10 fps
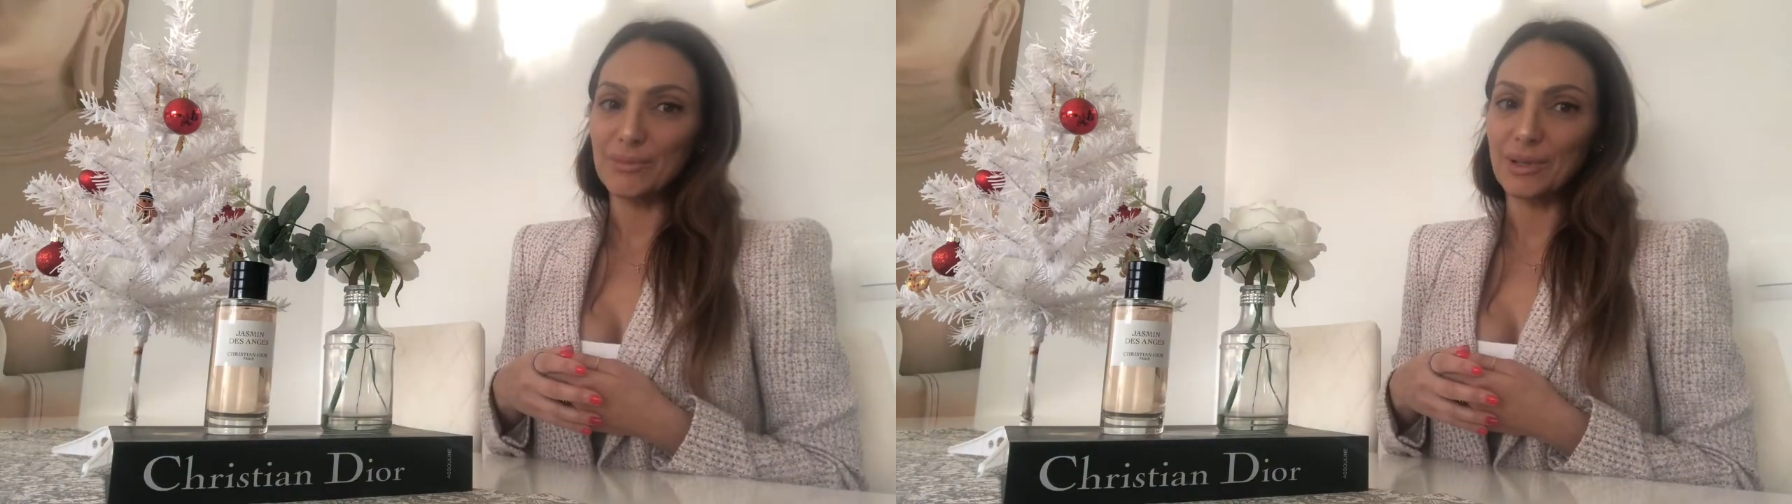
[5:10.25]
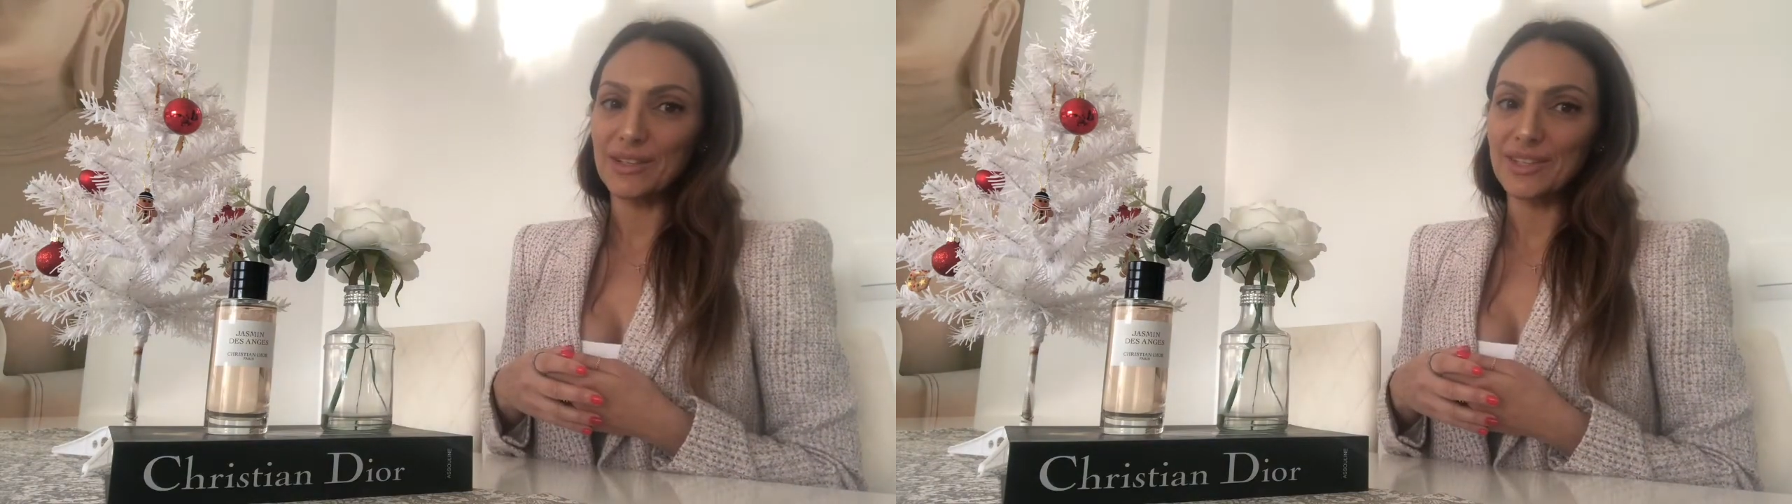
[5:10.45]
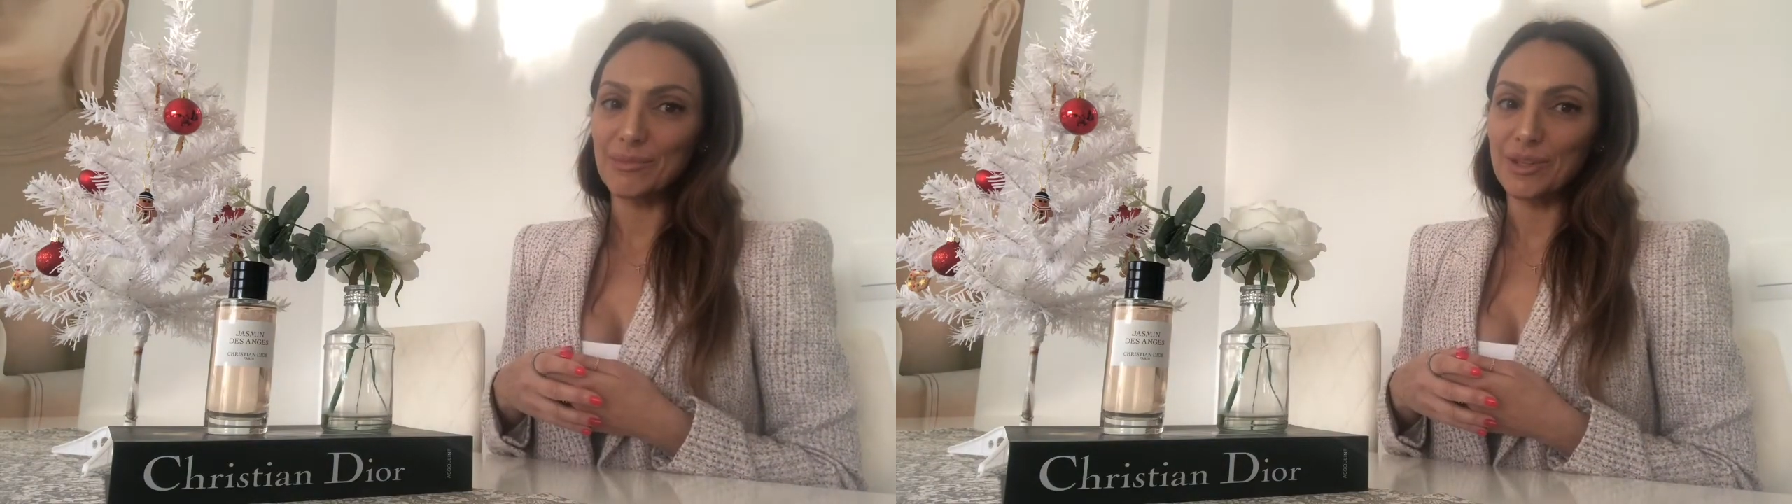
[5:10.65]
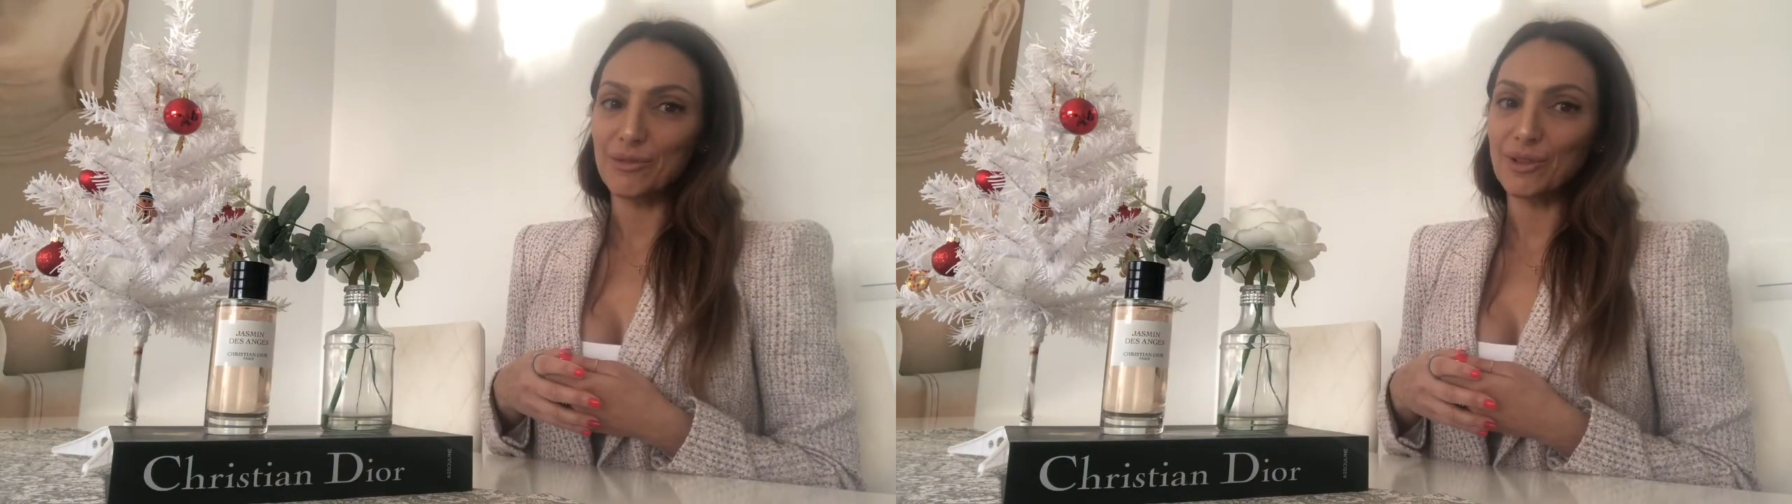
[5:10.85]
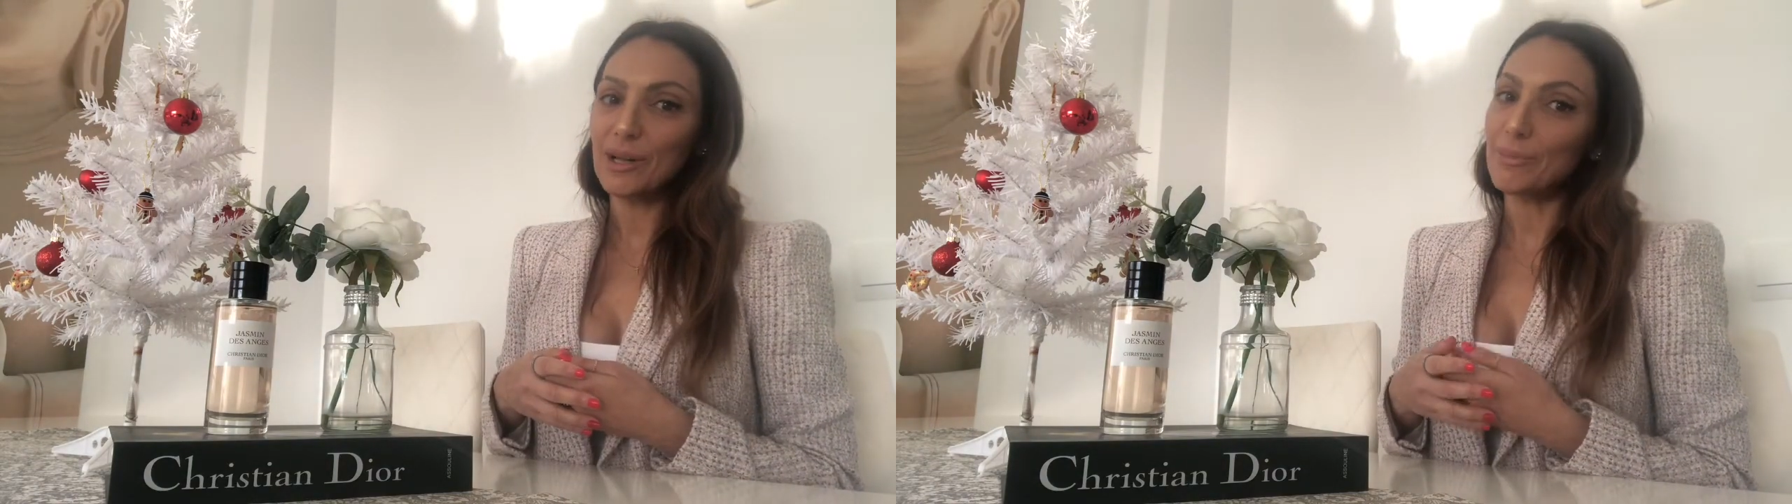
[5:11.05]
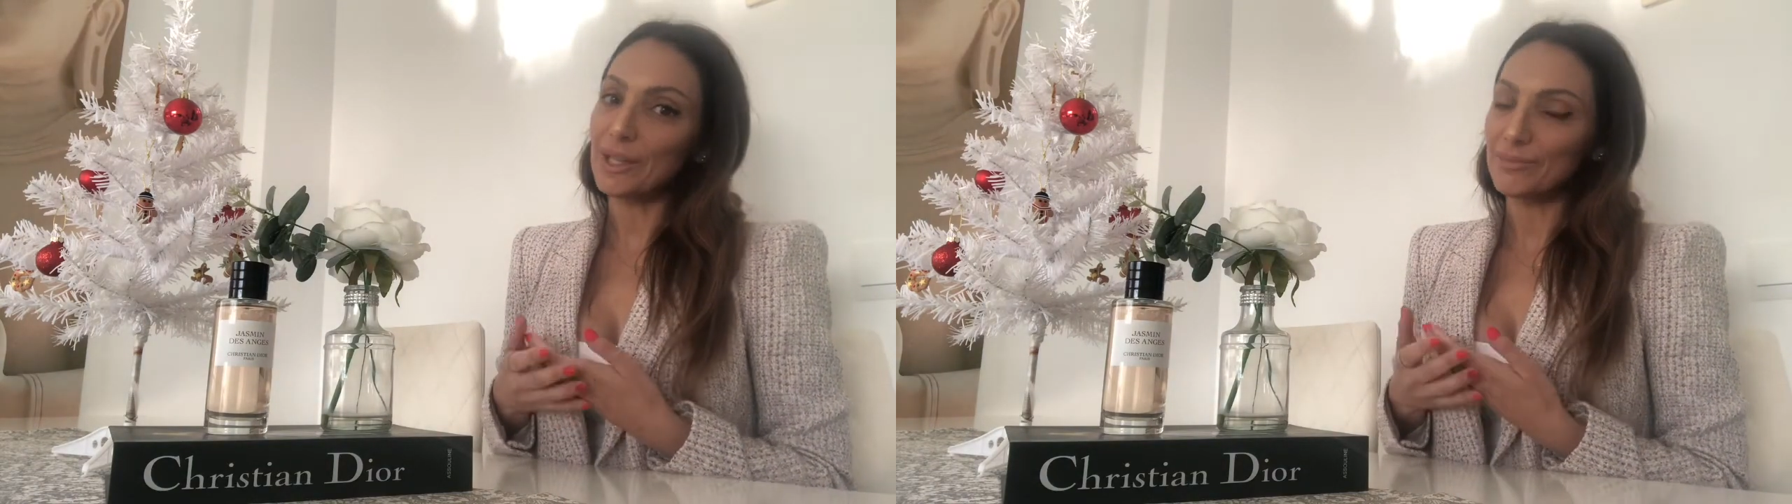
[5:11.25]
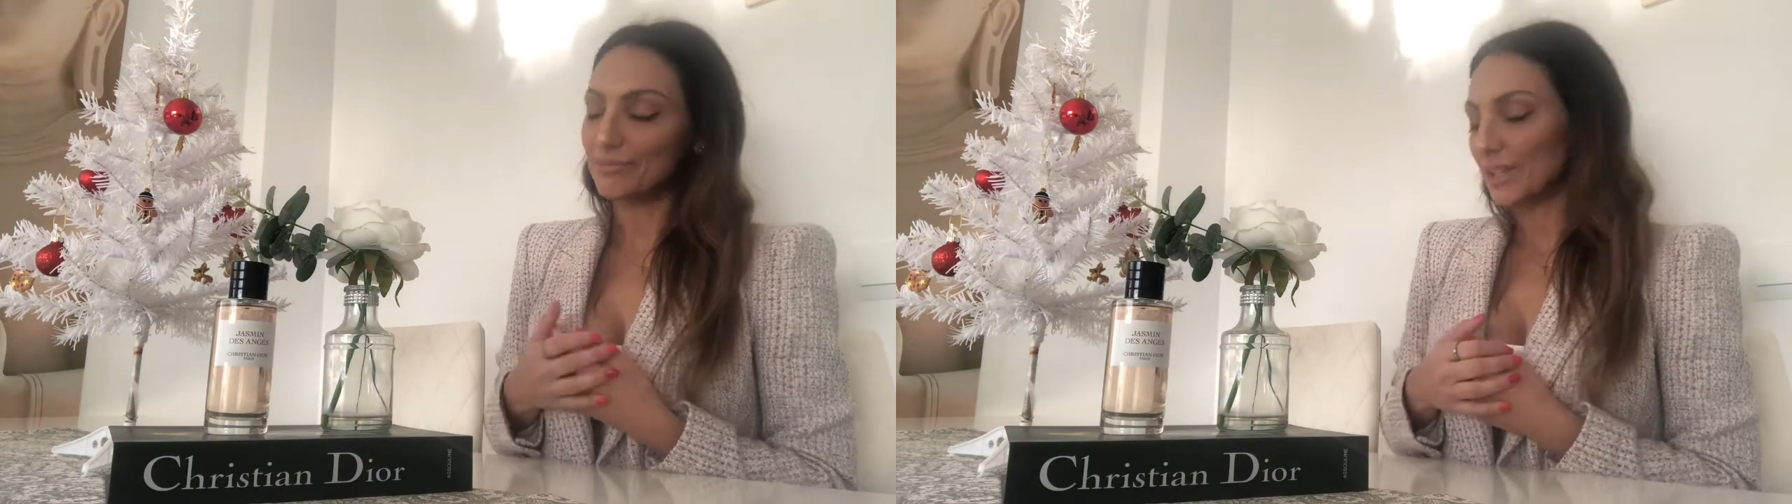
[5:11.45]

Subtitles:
buy something for a man.